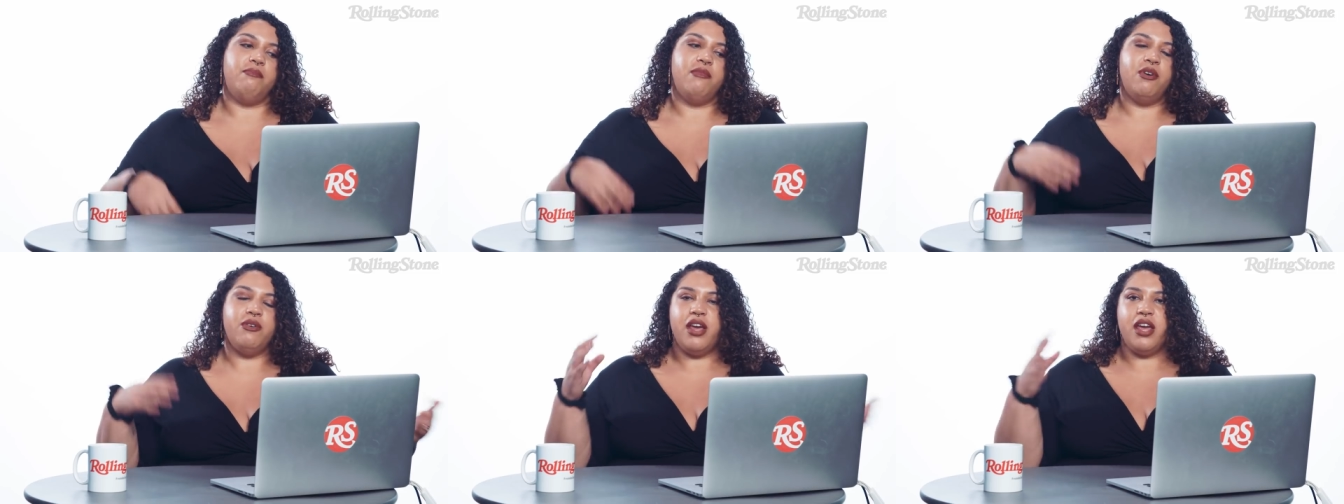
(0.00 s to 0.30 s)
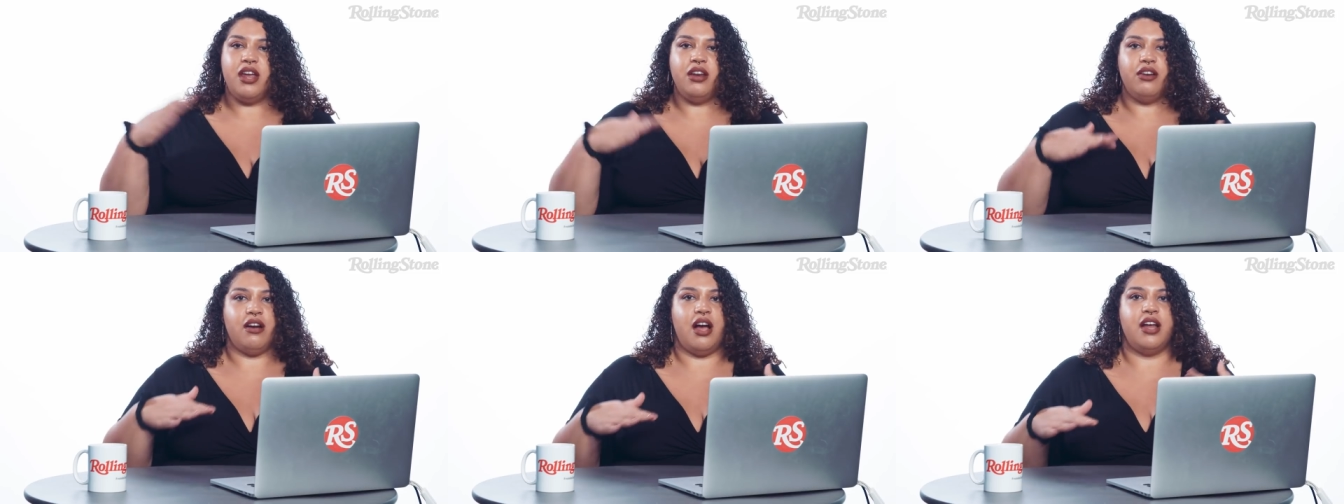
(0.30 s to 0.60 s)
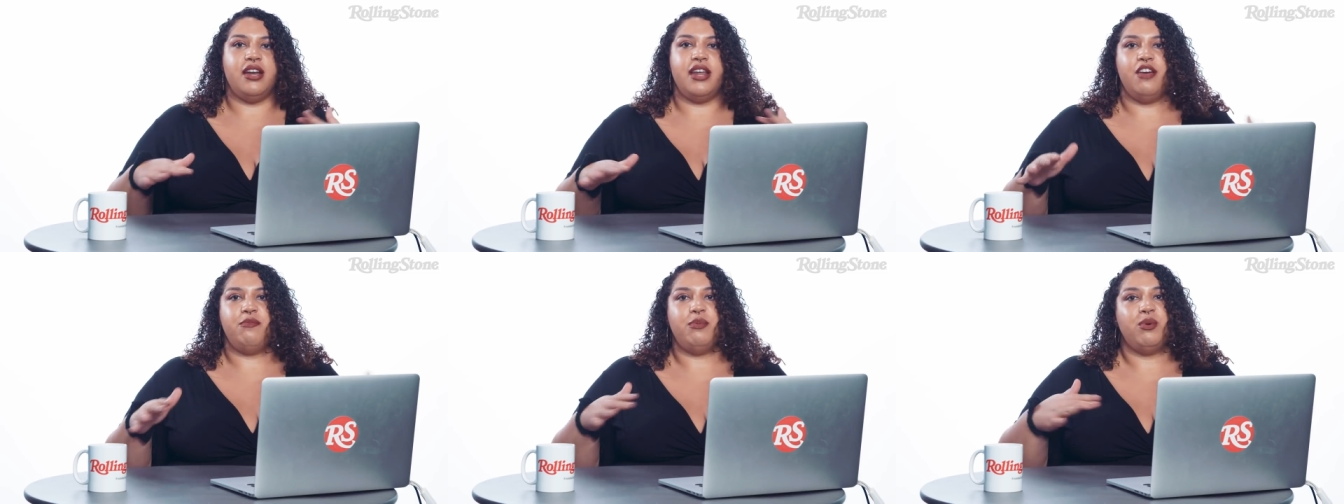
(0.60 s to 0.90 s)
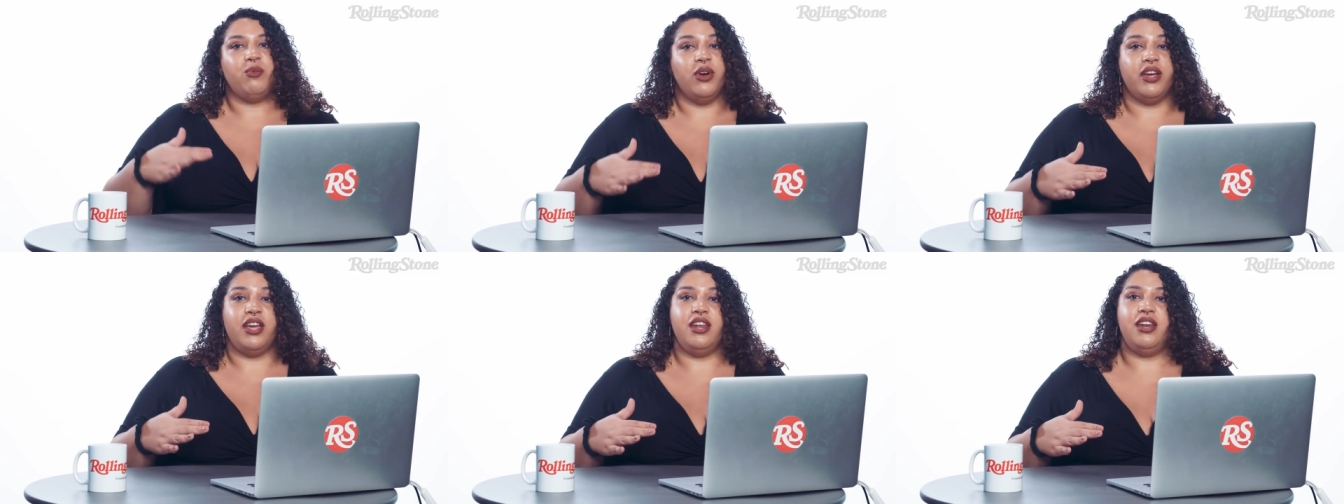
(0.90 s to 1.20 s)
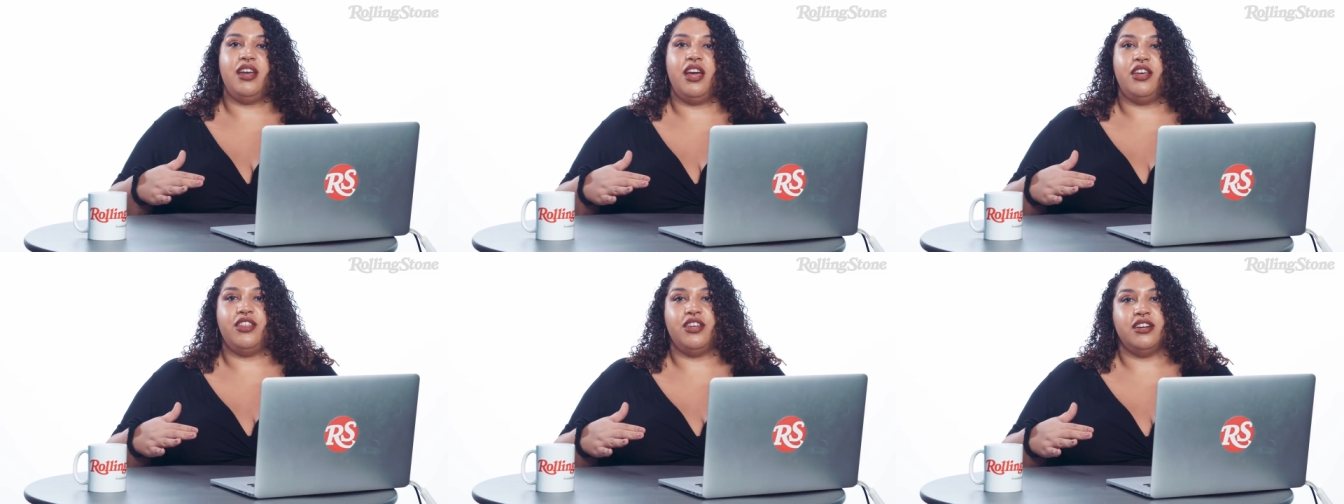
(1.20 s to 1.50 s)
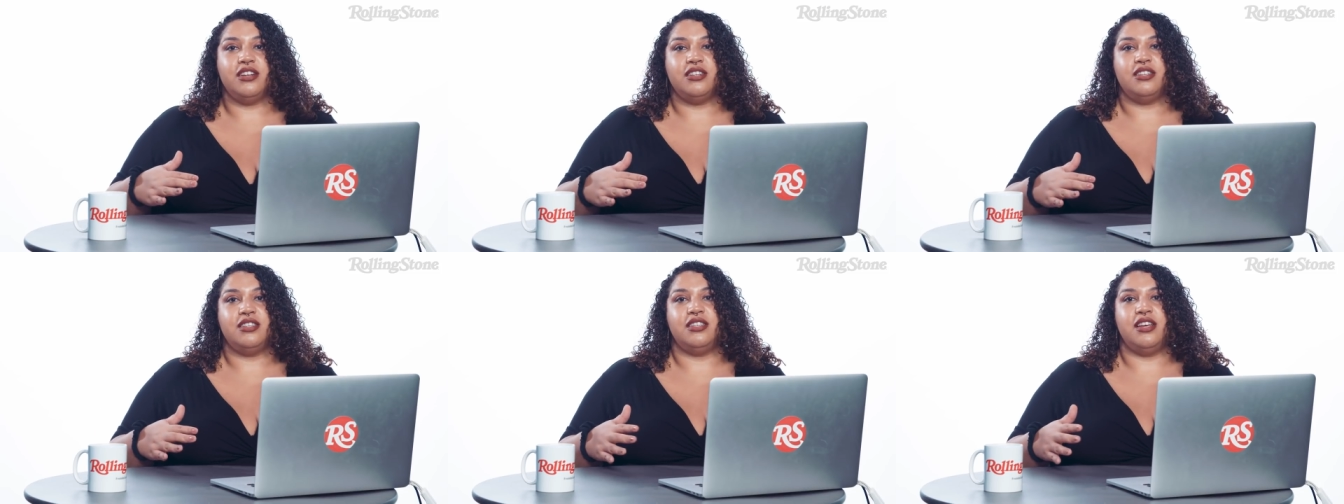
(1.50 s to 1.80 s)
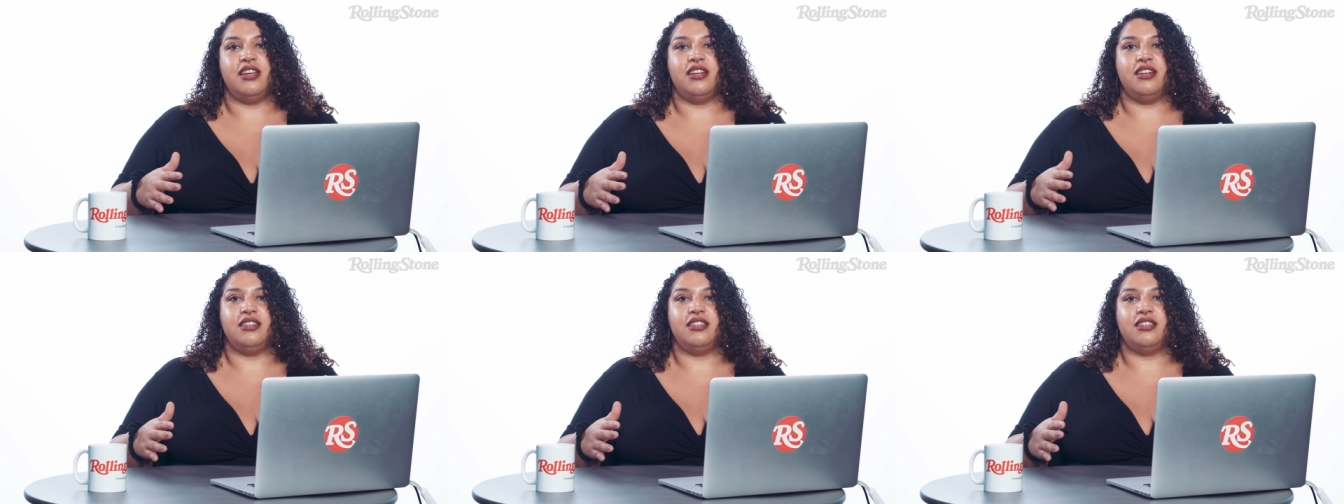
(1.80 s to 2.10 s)
Monet and Grande have been working together
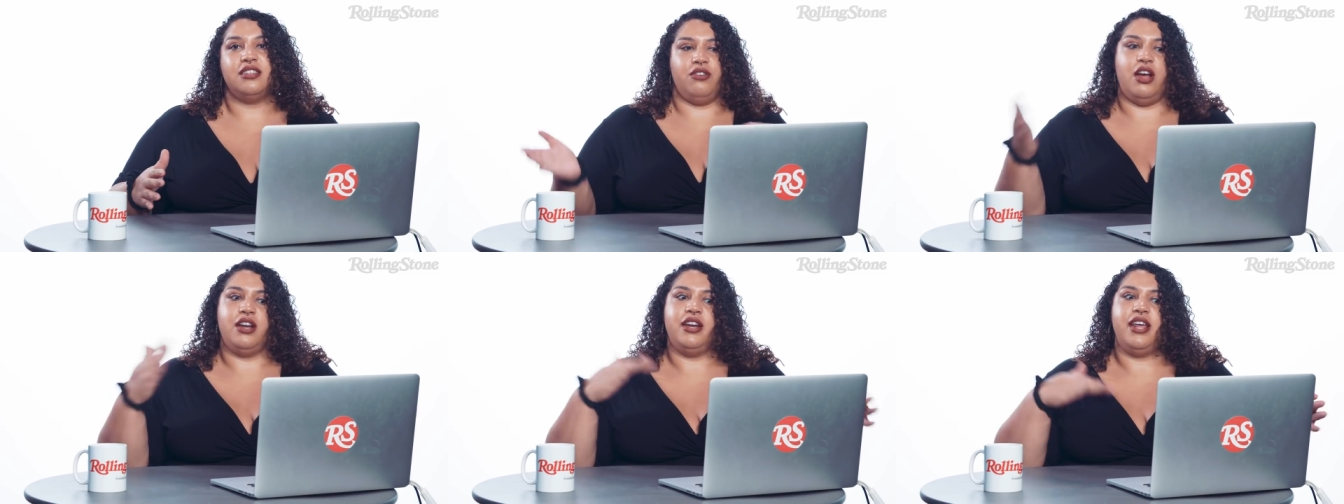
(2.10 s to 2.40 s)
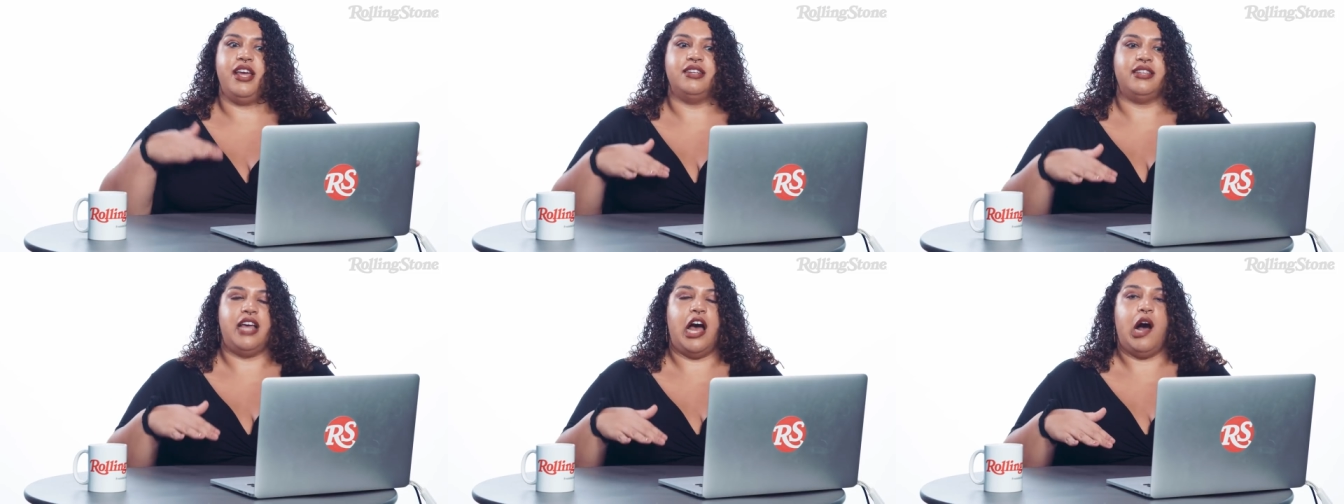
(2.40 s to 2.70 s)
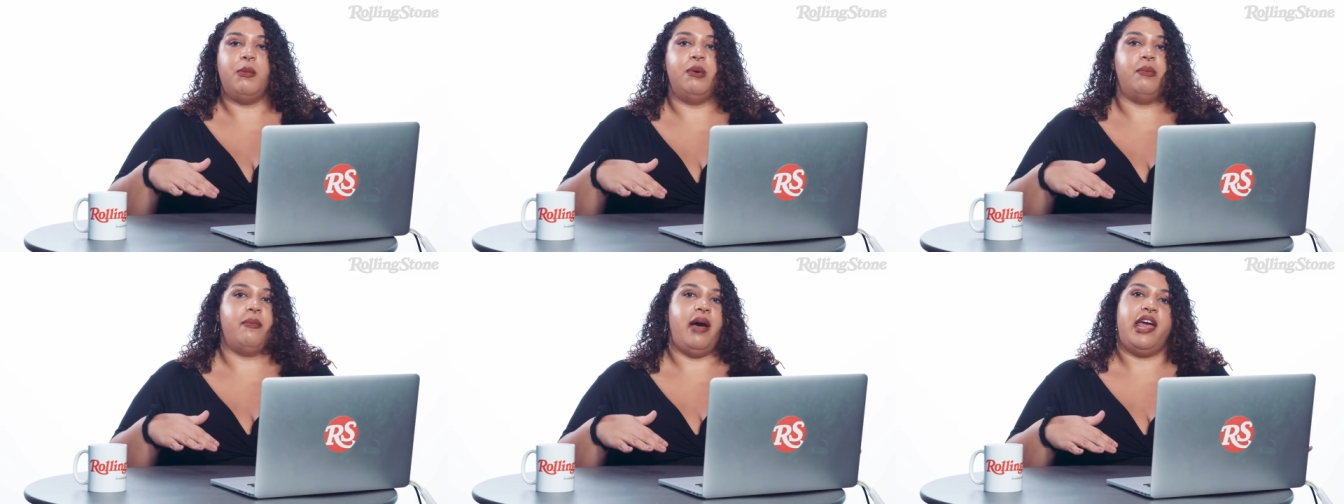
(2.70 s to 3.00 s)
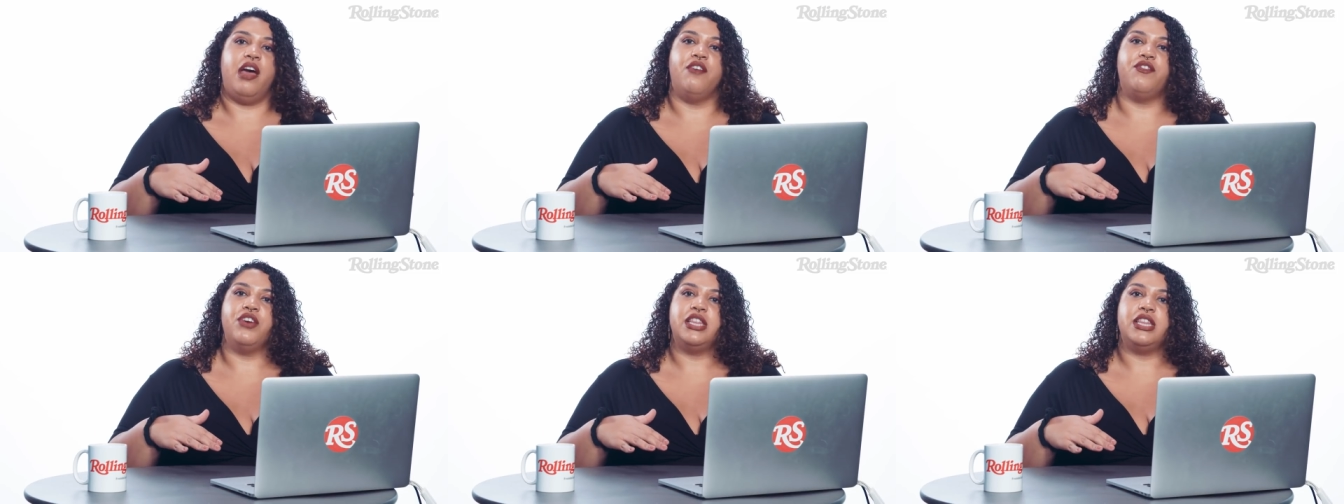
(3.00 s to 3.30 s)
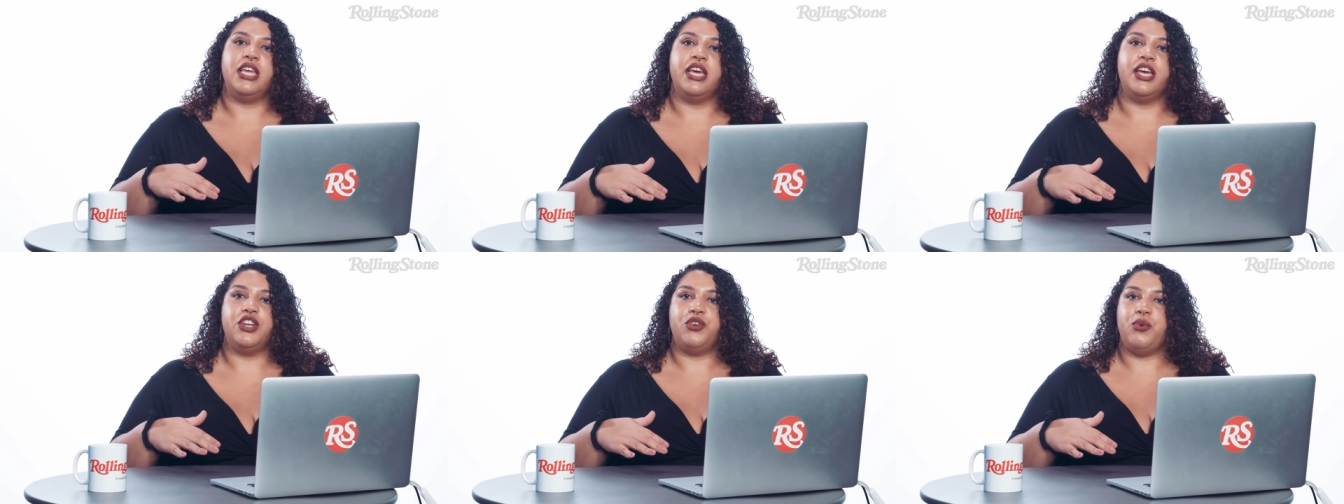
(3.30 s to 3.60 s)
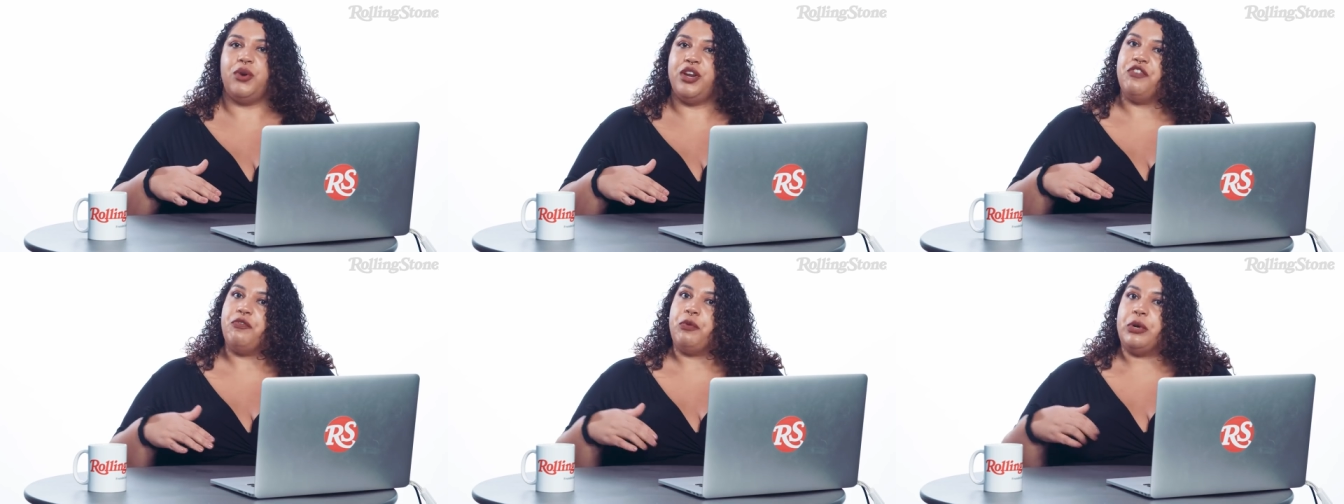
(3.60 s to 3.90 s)
since Grande's album My Everything in twenty